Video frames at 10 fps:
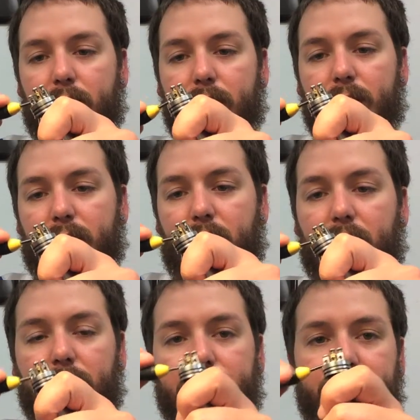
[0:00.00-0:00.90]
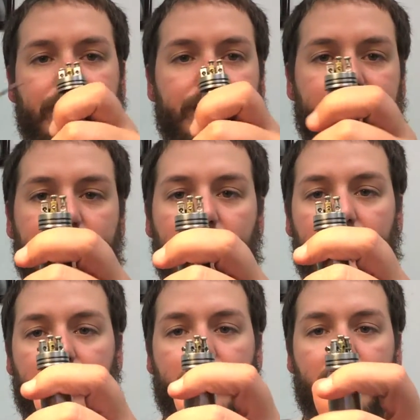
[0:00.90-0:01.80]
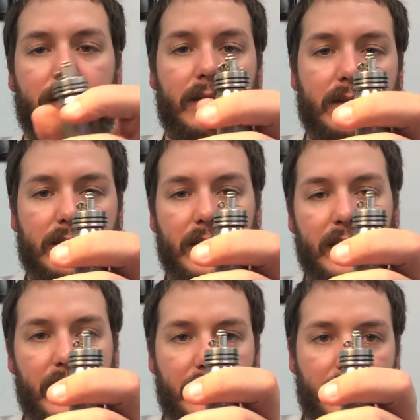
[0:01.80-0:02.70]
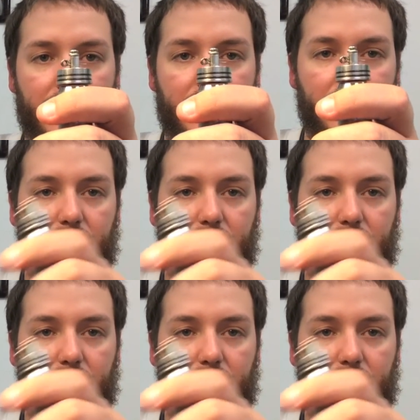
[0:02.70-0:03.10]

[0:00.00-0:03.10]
and just kind of, there you go. Just get it out of there.